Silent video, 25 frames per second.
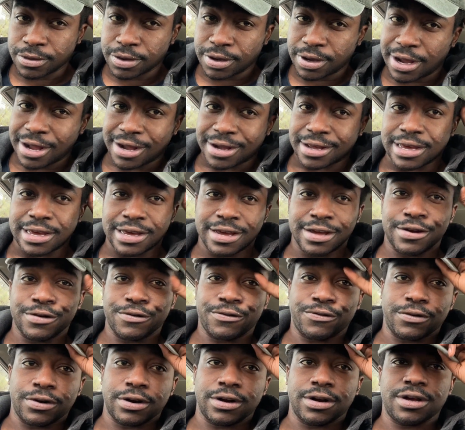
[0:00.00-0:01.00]
I can get in
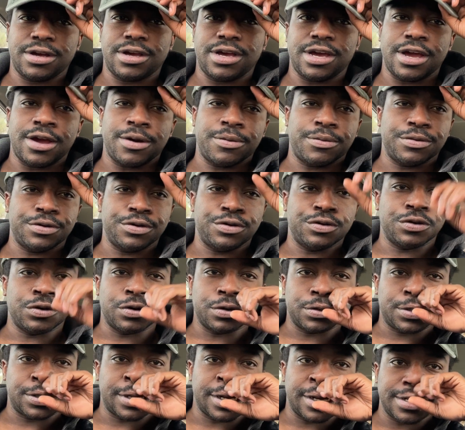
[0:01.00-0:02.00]
front of the camera. You know what
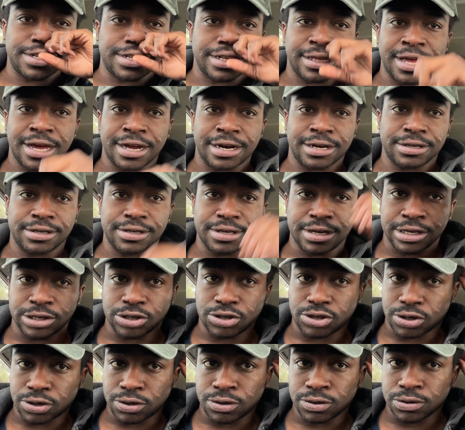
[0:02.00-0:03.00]
I'm saying? There's a lot of
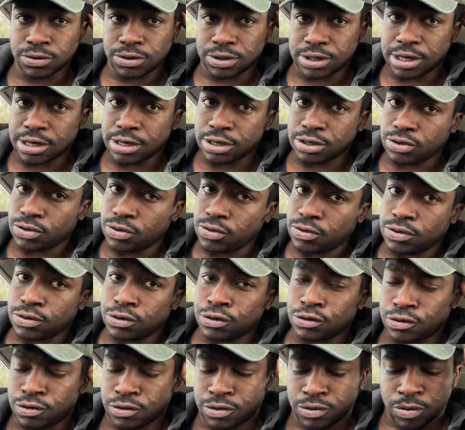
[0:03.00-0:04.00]
internal things
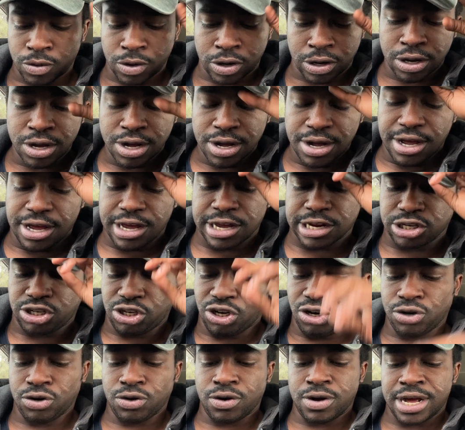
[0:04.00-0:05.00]
going on. Well,
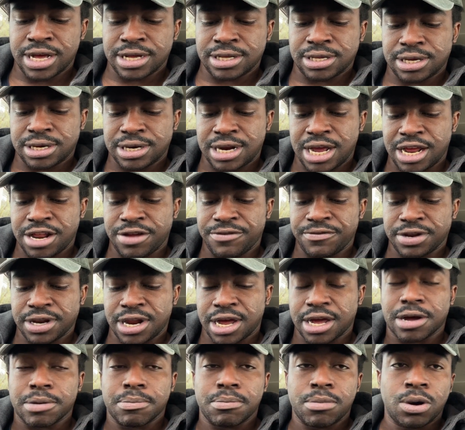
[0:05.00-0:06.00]
internal as in not even
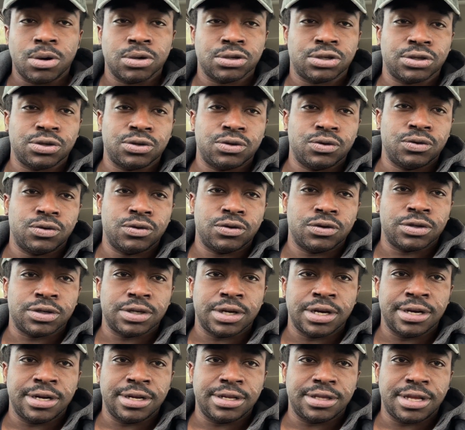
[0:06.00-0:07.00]
like emotional or
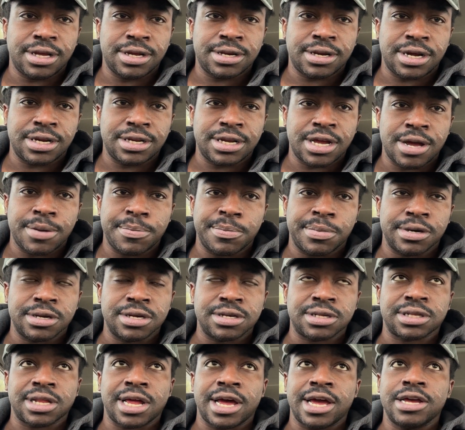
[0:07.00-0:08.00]
anything like that, but
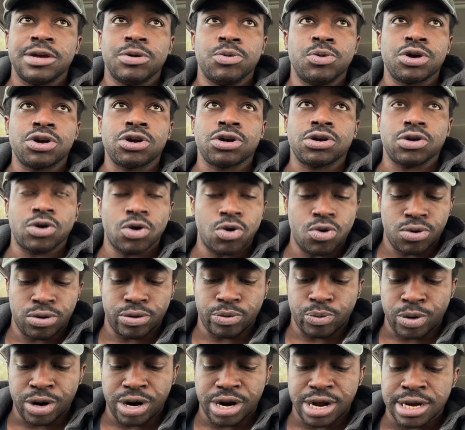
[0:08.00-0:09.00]
it's like we're
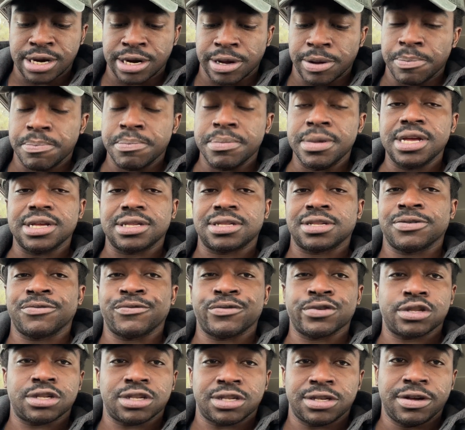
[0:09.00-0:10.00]
going, we're in the midst of
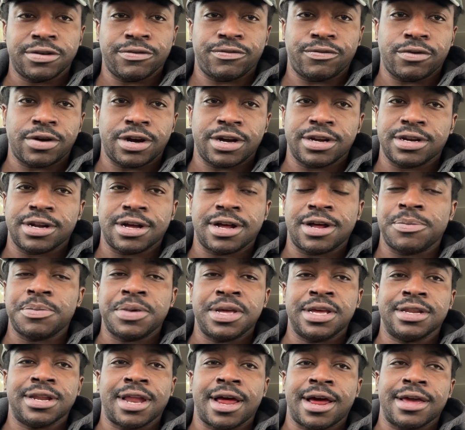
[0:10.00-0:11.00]
a shift right now. I
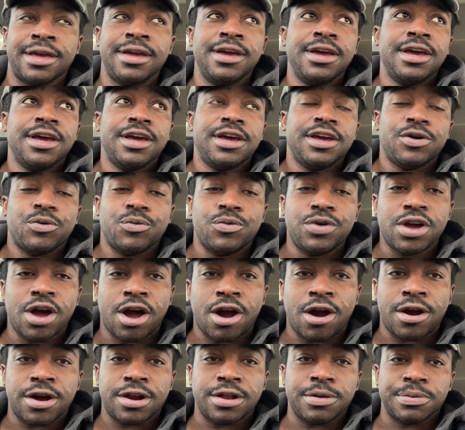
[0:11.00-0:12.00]
mean, like we
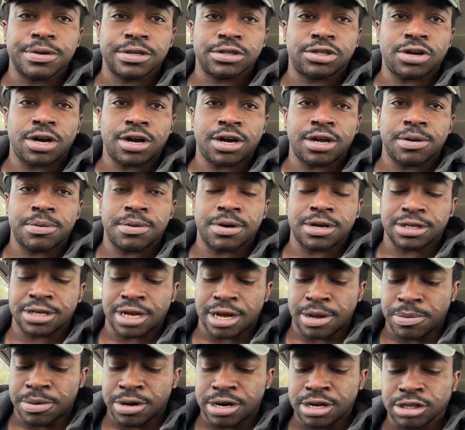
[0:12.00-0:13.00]
already been talking about
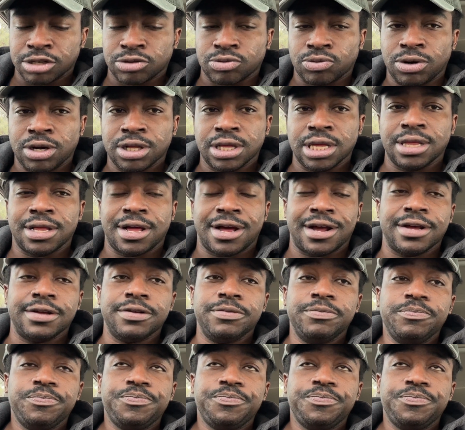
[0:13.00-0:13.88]
that, but it's really like